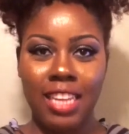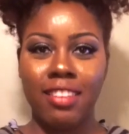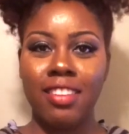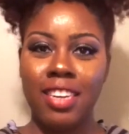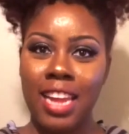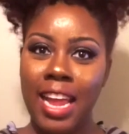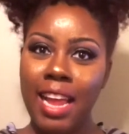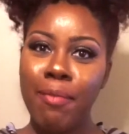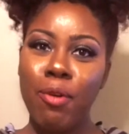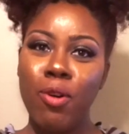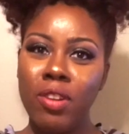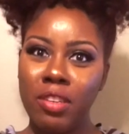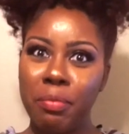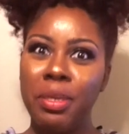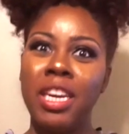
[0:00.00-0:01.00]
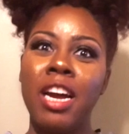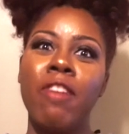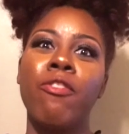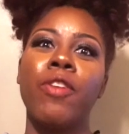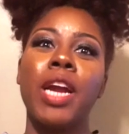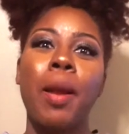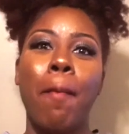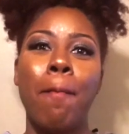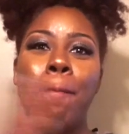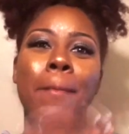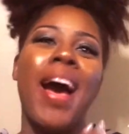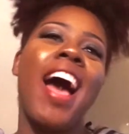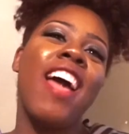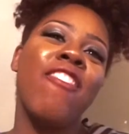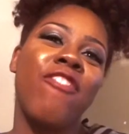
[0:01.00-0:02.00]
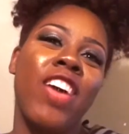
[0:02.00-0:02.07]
and today I'm going to be covering my